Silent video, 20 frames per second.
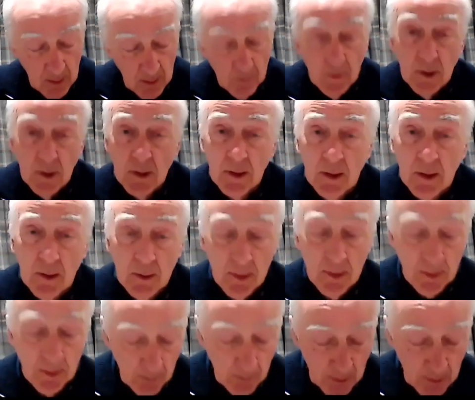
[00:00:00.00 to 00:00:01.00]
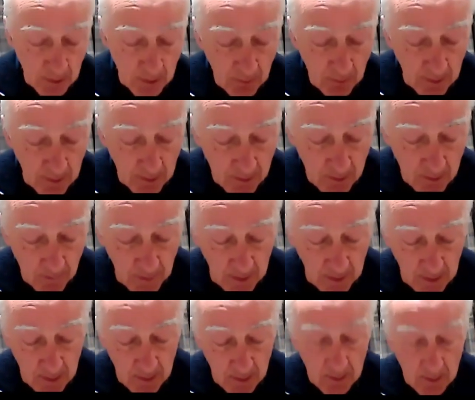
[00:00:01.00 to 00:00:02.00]
Mark tells us there were 2,000
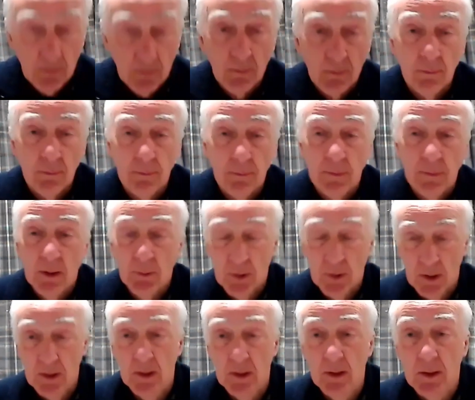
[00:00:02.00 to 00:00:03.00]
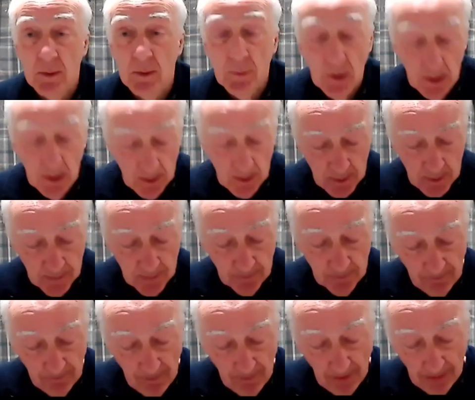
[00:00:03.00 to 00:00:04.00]
pigs. It was a sizable herd.
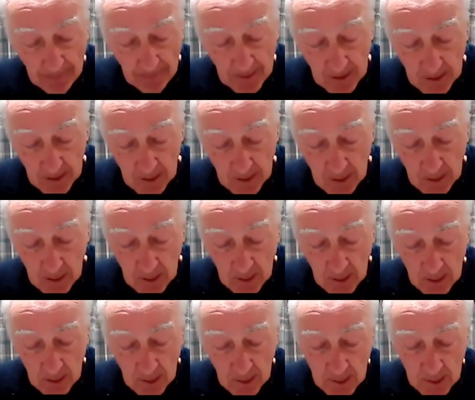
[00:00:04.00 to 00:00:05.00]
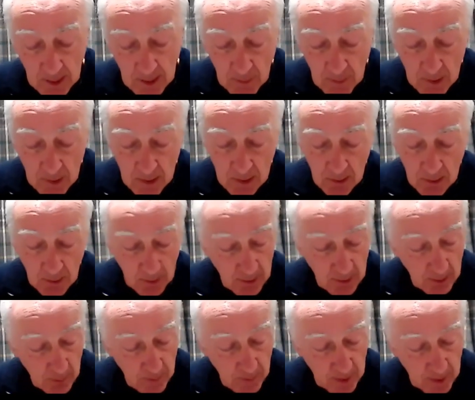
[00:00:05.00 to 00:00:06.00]
And the demons knew that
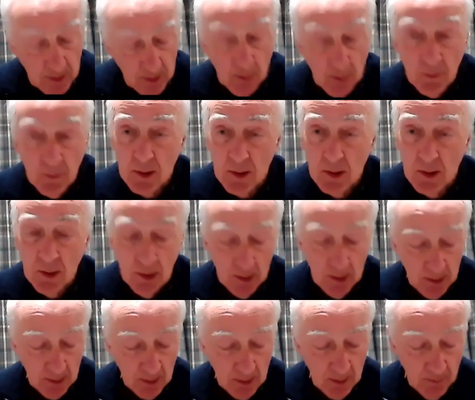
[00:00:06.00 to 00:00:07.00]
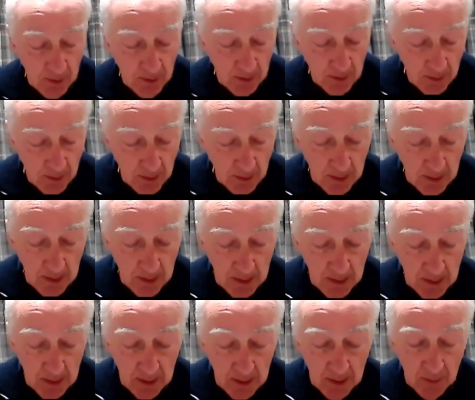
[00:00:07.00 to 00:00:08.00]
they would be subject to Jesus' command,
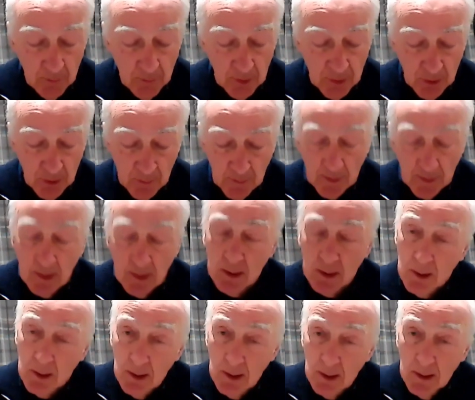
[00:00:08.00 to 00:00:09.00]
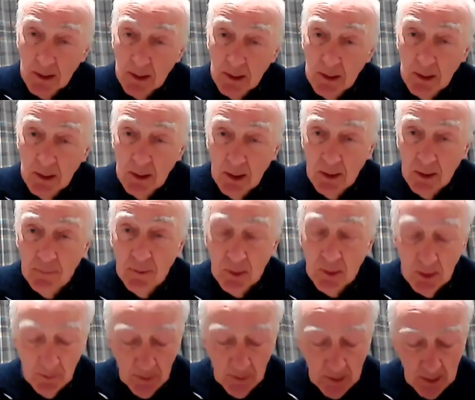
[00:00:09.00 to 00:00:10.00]
and presumably, in an
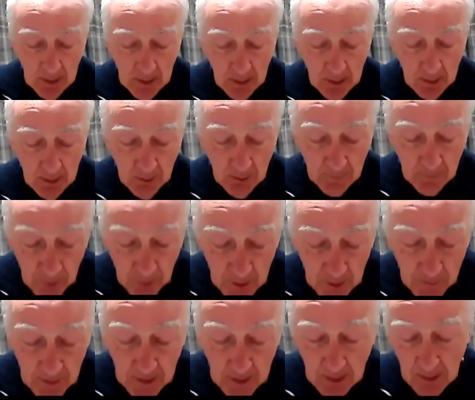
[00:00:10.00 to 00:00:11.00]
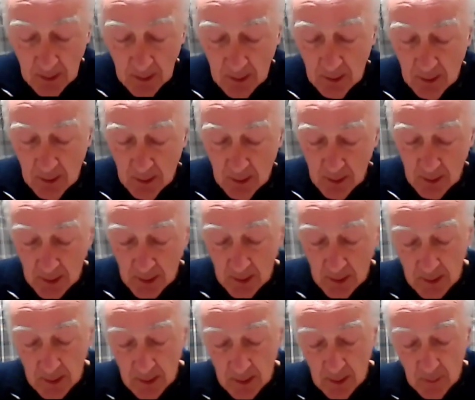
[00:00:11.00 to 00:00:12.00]
effort to be to avoid being
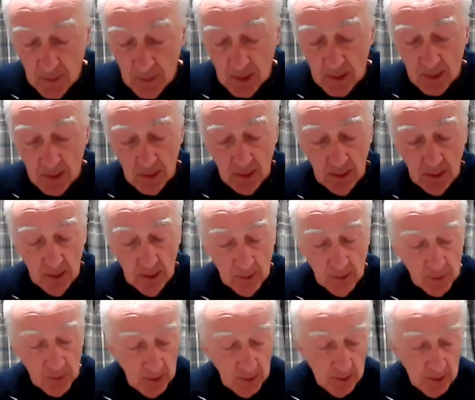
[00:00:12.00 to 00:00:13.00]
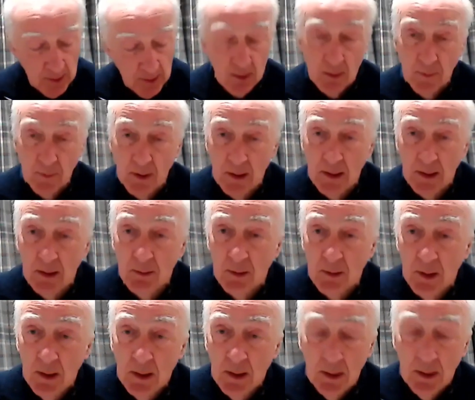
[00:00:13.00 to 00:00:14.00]
consigned to the abyss, they asked Jesus to be
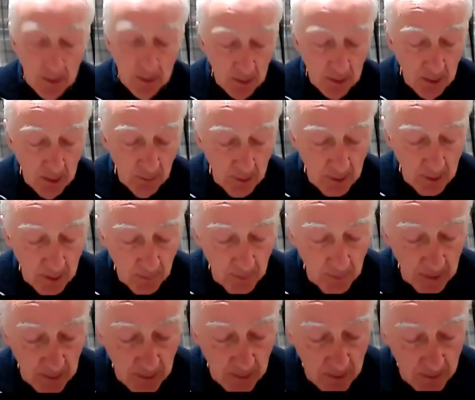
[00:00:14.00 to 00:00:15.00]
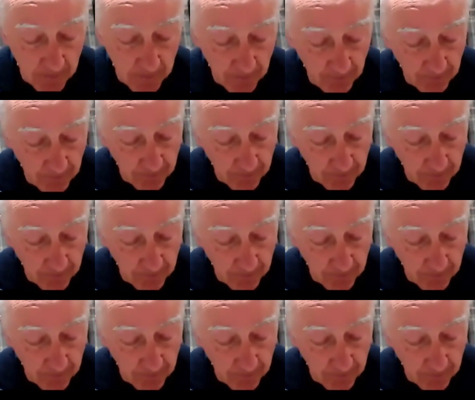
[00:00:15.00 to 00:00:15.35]
allowed to go into the pigs.